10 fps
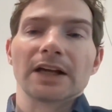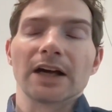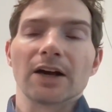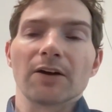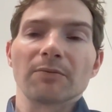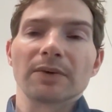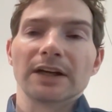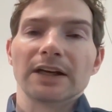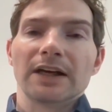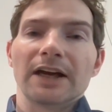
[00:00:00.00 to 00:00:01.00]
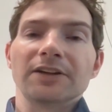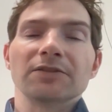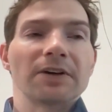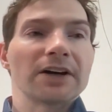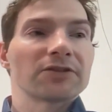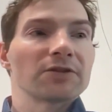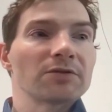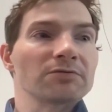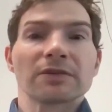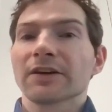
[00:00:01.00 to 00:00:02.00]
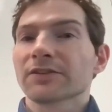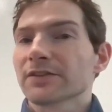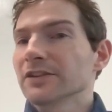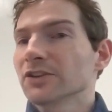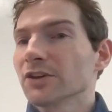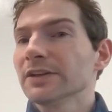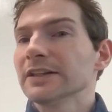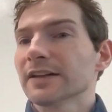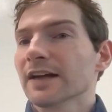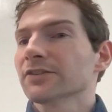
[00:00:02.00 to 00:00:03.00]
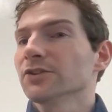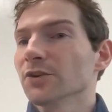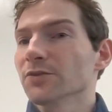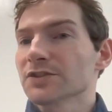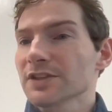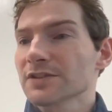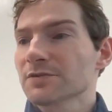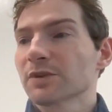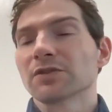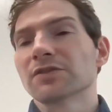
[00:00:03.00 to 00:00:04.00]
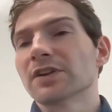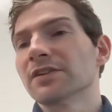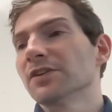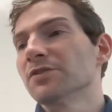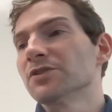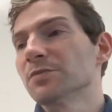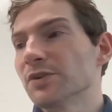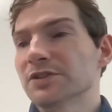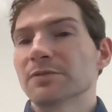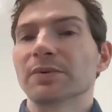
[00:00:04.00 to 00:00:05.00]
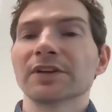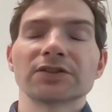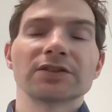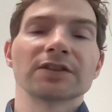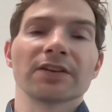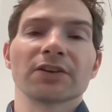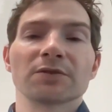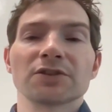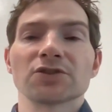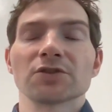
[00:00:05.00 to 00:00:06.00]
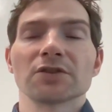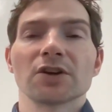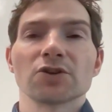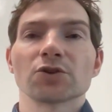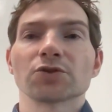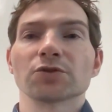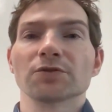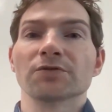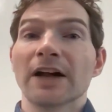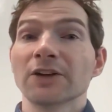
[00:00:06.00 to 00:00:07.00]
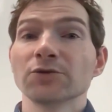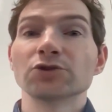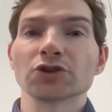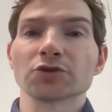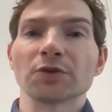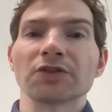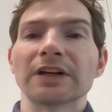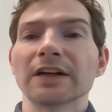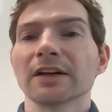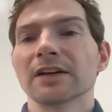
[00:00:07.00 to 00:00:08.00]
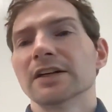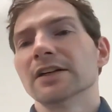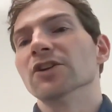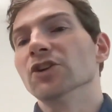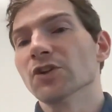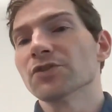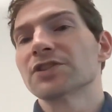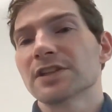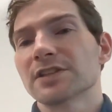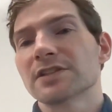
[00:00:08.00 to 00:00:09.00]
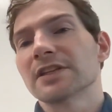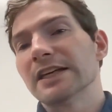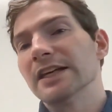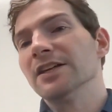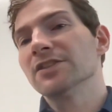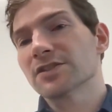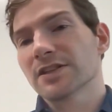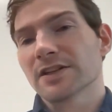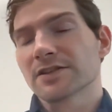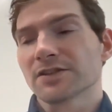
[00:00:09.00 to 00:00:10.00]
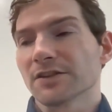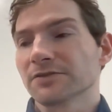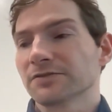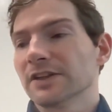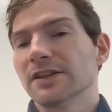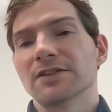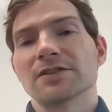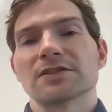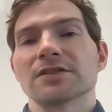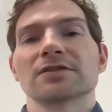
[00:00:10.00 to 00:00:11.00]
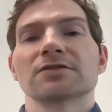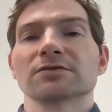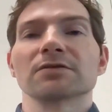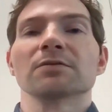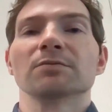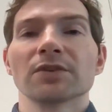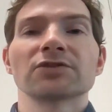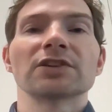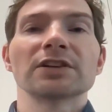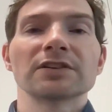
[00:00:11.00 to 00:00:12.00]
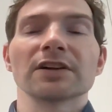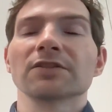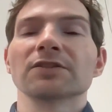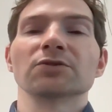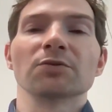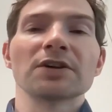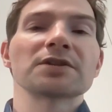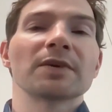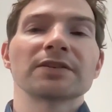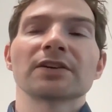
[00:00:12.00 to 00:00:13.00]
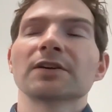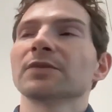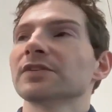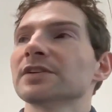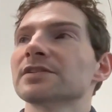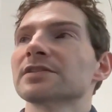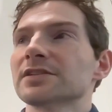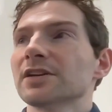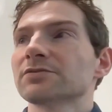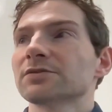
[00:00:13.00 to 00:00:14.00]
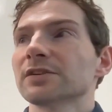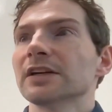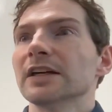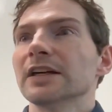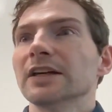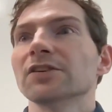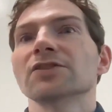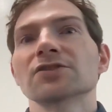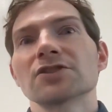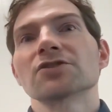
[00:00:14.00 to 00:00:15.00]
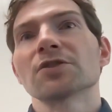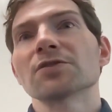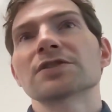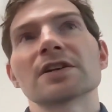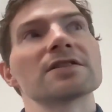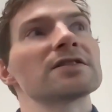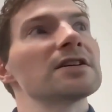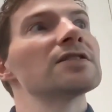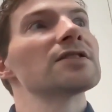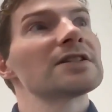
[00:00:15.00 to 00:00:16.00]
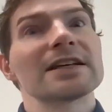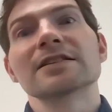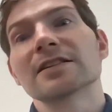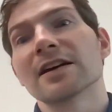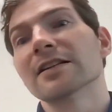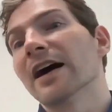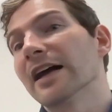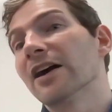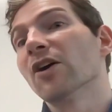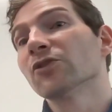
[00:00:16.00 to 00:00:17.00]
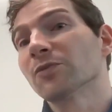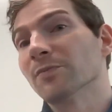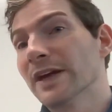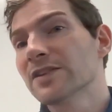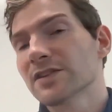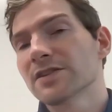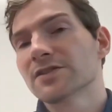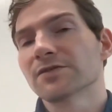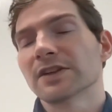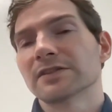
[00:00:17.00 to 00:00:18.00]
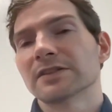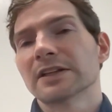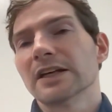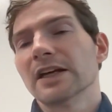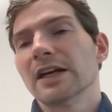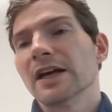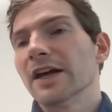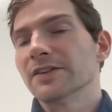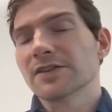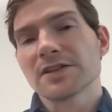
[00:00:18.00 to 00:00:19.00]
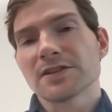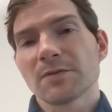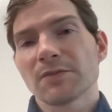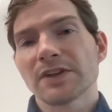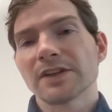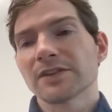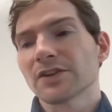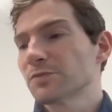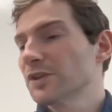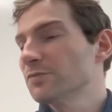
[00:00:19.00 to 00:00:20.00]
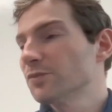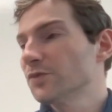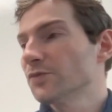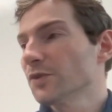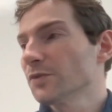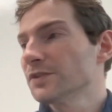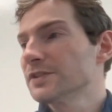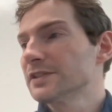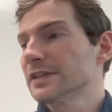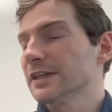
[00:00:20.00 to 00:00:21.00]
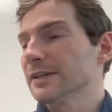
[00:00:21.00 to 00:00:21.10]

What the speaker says: Um, and in fact, rather than calling that nonsense, because then there is a possibility that there is a sort of value judgment here, nonsense in the sense of this is total bullshit, I don't need to waste my time on this, etc. Here, this is nonsense in the sense that I can't make sense of it. And this is something that has been put forward